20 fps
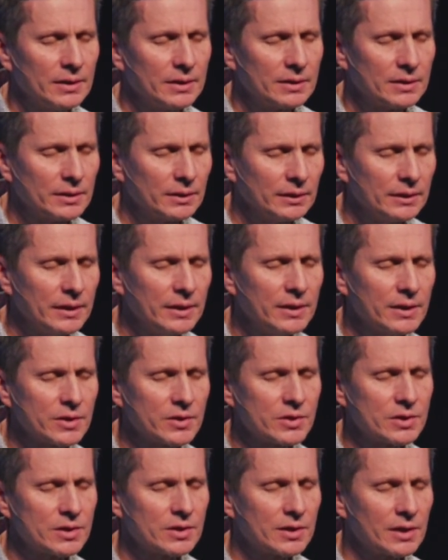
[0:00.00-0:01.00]
to lead
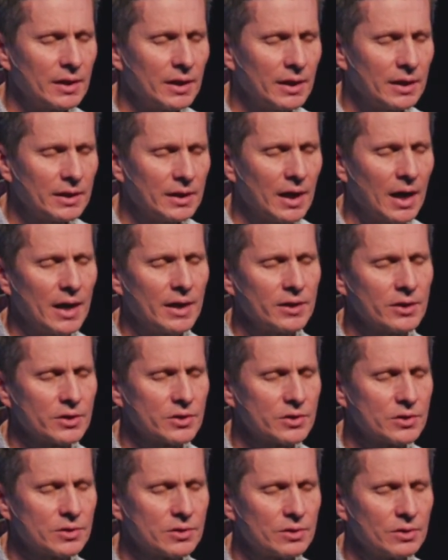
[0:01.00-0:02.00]
us and guide
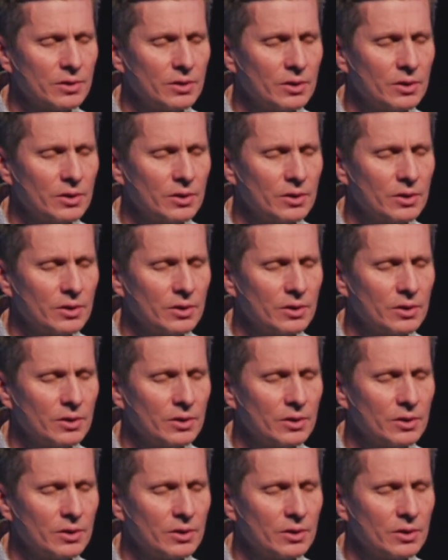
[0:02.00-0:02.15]
us